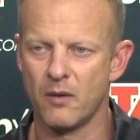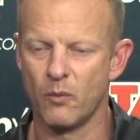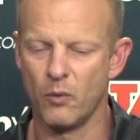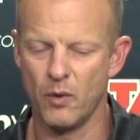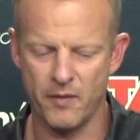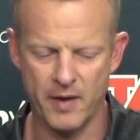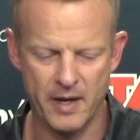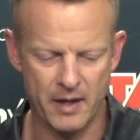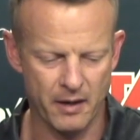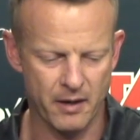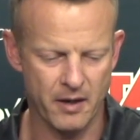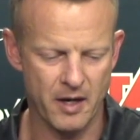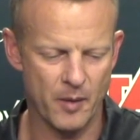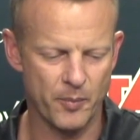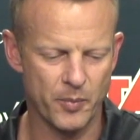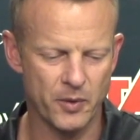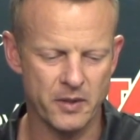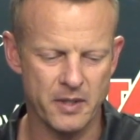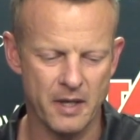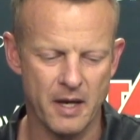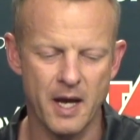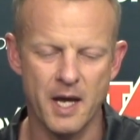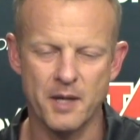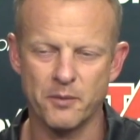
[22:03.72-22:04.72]
We've had a couple
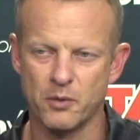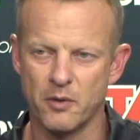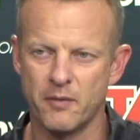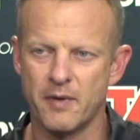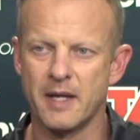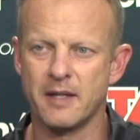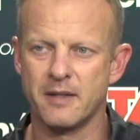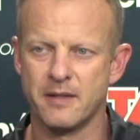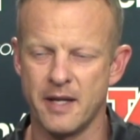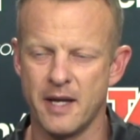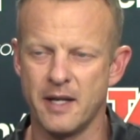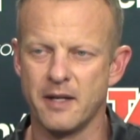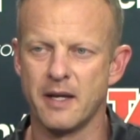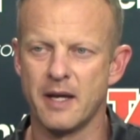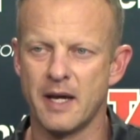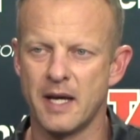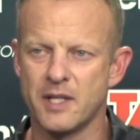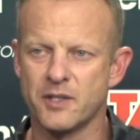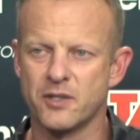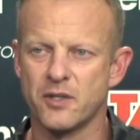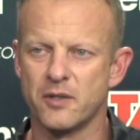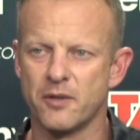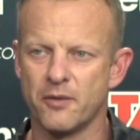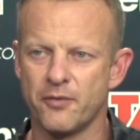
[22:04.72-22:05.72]
times we've had 10
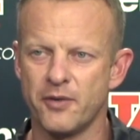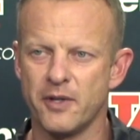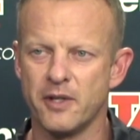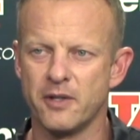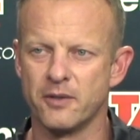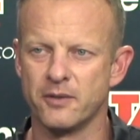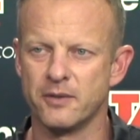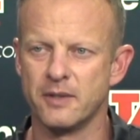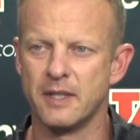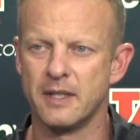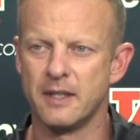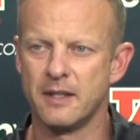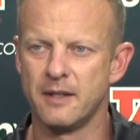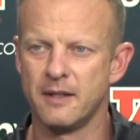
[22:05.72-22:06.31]
guys on the field.